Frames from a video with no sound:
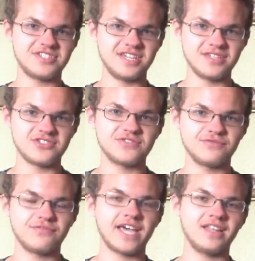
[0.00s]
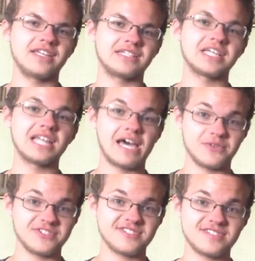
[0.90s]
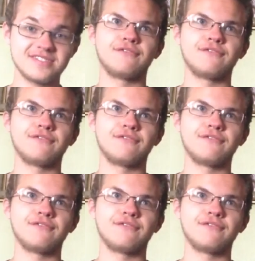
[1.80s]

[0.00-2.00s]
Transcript: teach Violet and Klaus.